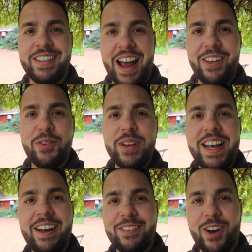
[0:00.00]
now that we
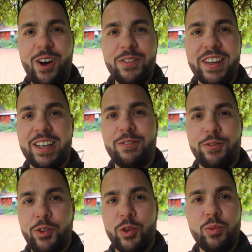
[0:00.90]
have coffee and
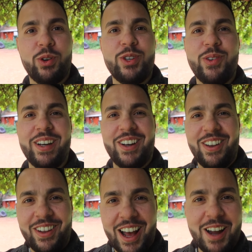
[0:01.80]
food, we're doing a
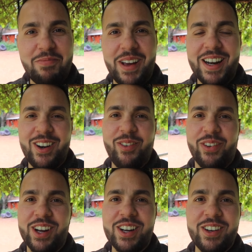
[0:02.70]
lot better.
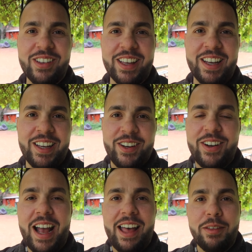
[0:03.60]
We are currently here
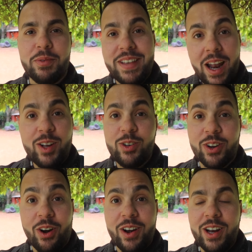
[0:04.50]
at the Botanical
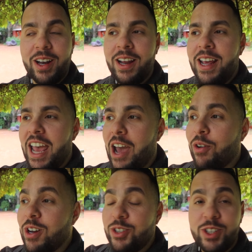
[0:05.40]
Garden and
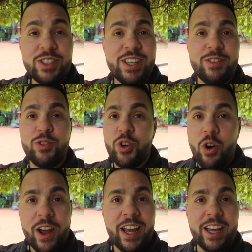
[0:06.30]
we are just
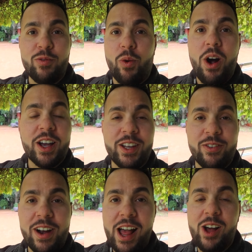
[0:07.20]
enjoying and walking
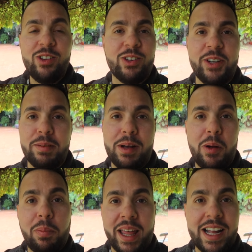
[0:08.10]
around, learning
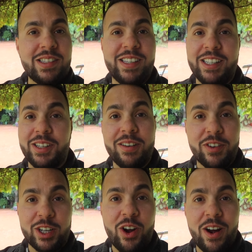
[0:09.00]
about plants, seeing the
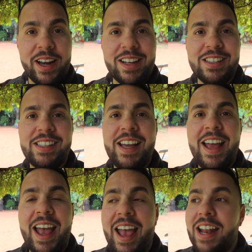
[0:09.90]
different gardens.
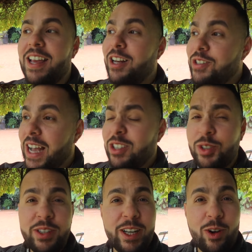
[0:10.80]
And it is
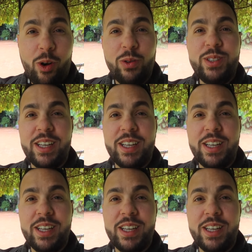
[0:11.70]
actually cold